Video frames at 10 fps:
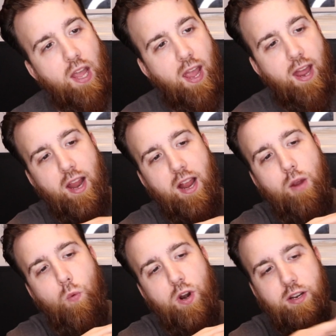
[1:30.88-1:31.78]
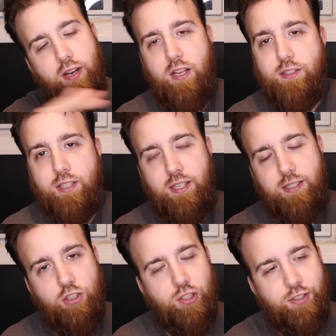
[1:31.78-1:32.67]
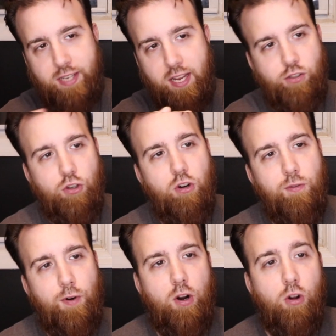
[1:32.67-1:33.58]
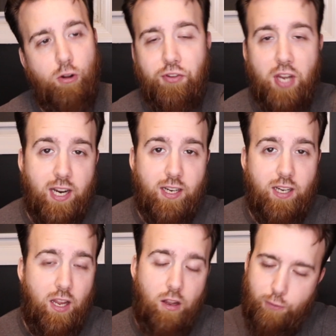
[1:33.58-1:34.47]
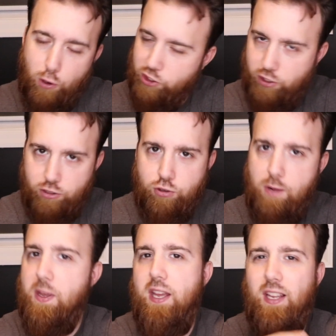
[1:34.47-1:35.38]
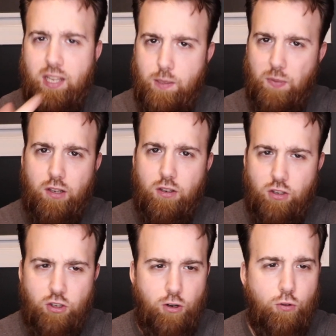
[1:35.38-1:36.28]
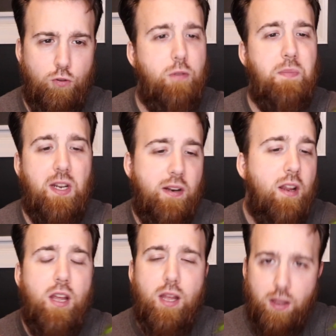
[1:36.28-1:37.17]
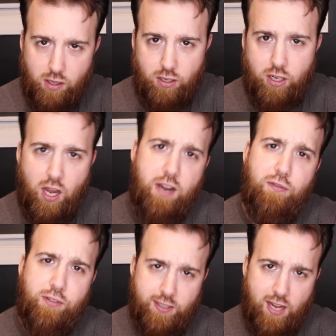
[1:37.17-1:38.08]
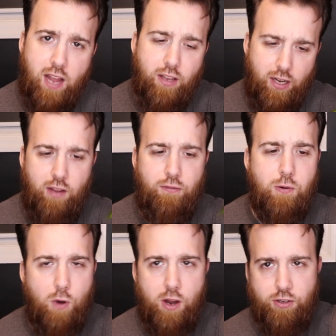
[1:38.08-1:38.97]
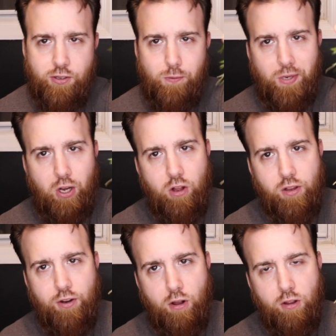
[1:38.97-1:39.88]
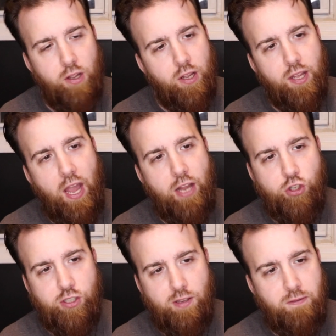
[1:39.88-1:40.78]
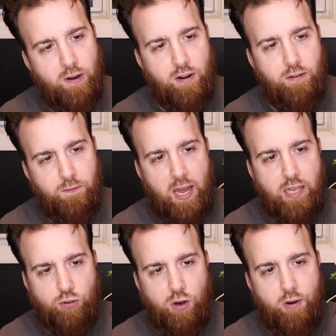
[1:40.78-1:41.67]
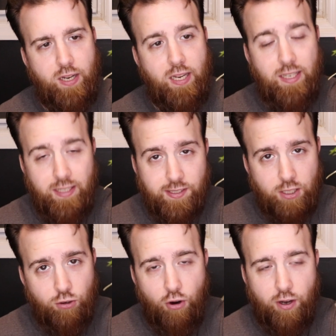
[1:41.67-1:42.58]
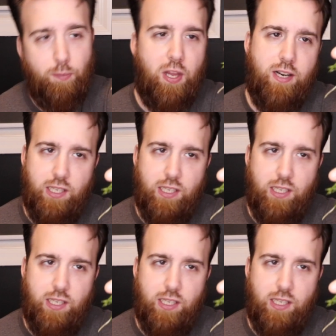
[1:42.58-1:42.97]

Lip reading: And what it does is it just takes over a whole tank. And of course, you could trim it and keep it, you know, groomed, and you kind of style it if you wanted to. But all in all, it's just a very fast-growing, easy-growing plant.